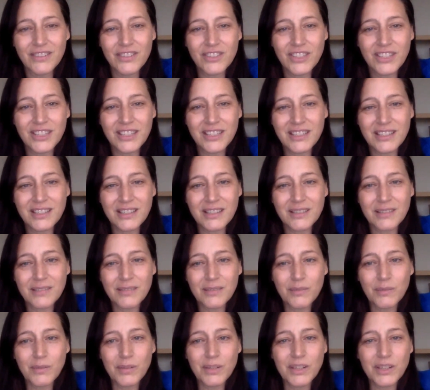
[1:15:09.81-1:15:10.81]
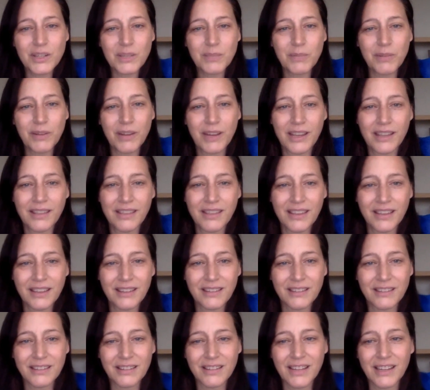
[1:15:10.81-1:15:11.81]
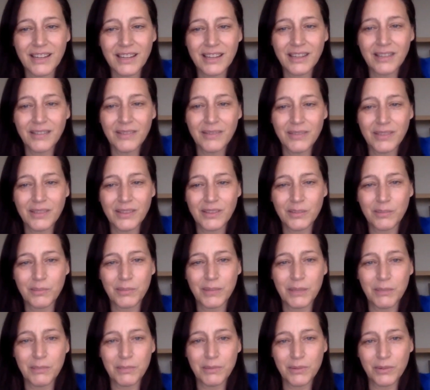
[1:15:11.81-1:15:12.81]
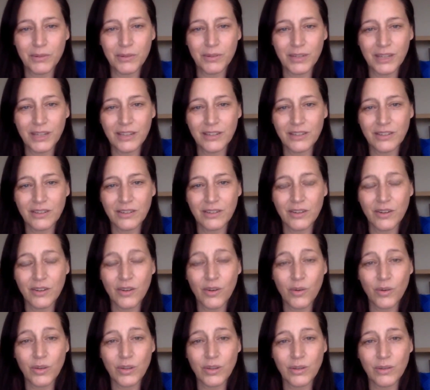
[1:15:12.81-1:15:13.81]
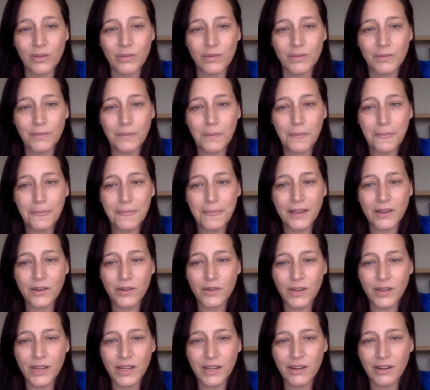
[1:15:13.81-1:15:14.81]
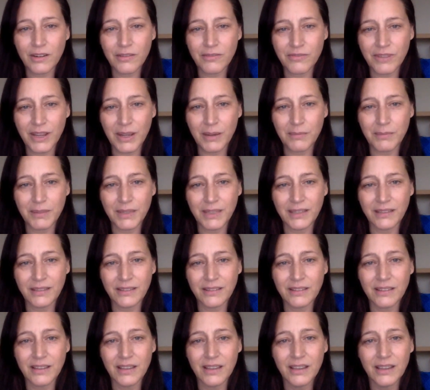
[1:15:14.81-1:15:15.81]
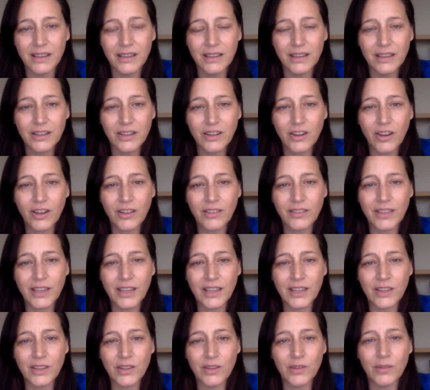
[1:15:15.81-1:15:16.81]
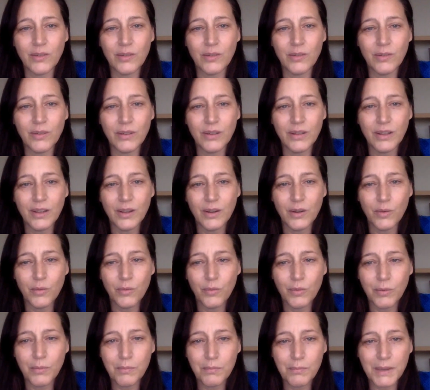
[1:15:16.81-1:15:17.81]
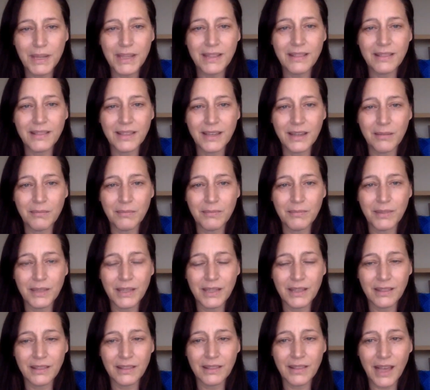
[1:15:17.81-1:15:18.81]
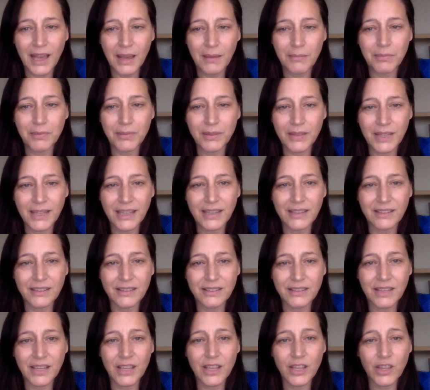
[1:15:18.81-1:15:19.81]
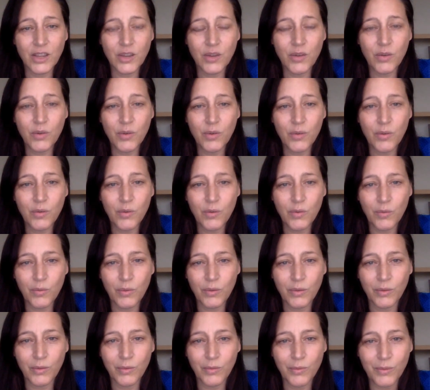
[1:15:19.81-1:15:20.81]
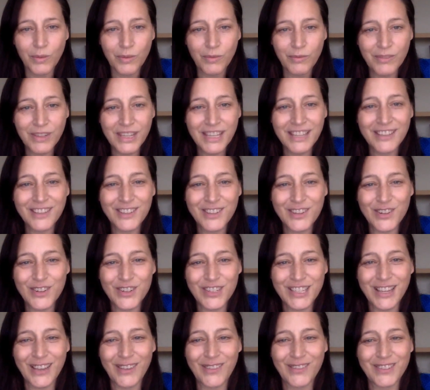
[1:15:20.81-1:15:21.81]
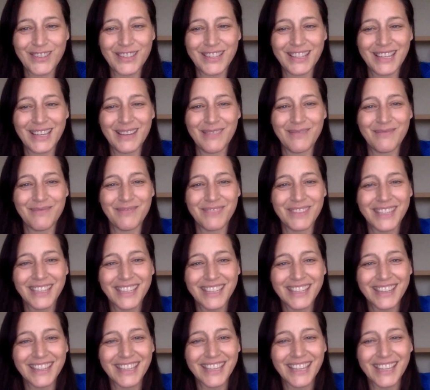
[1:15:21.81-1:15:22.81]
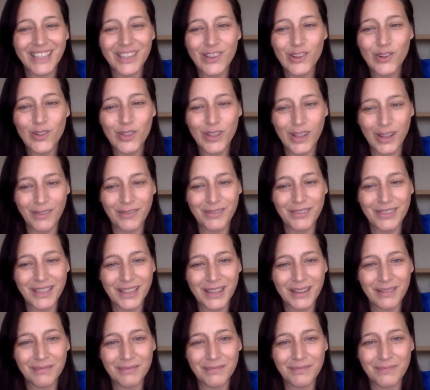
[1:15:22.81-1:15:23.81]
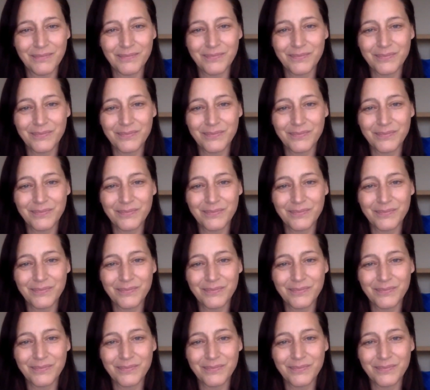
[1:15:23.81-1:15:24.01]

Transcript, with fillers: Jesus, we just pray that any of these people who need to know you, that are in our families, God, that you will meet them in that place, that you will reveal yourself to them, that you love them.